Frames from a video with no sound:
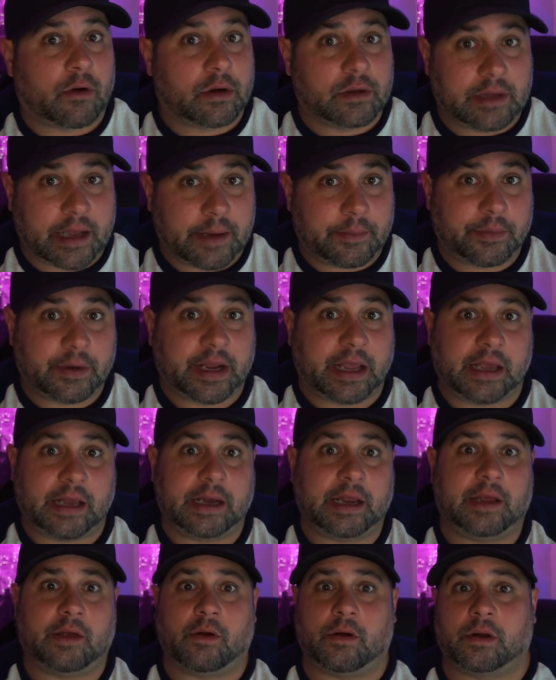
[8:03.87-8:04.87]
or a
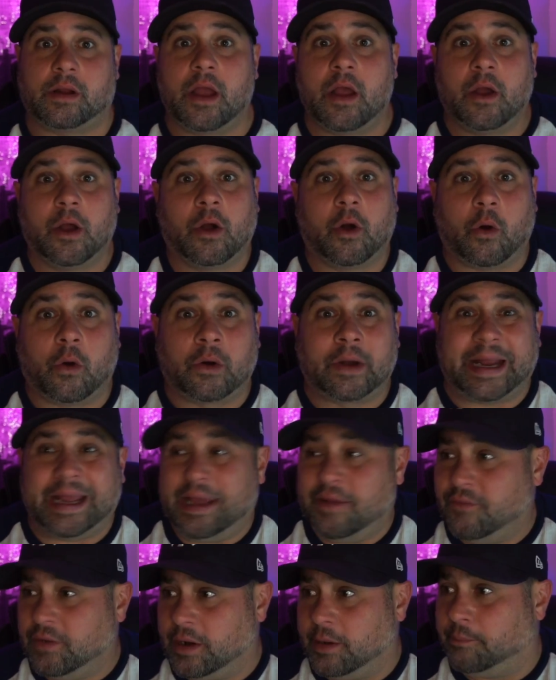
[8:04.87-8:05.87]
Lamborghini or
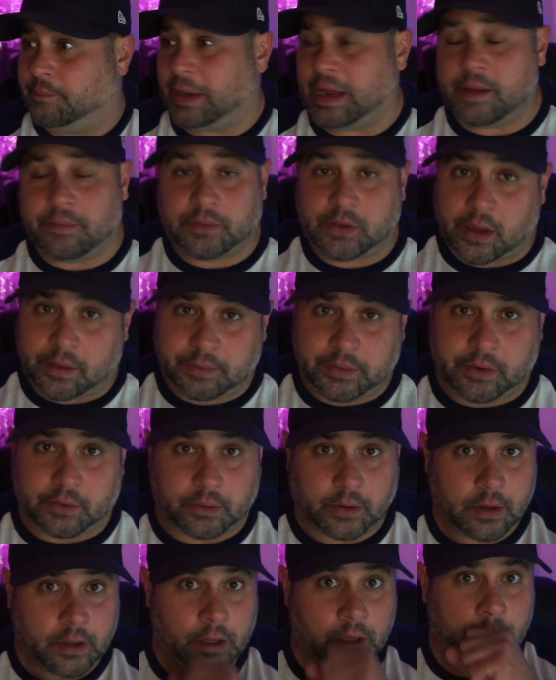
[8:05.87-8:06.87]
even a
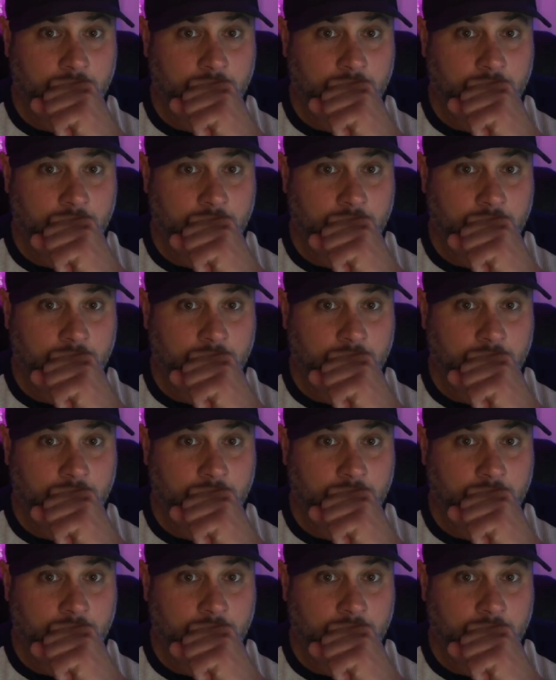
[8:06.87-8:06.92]
BMW.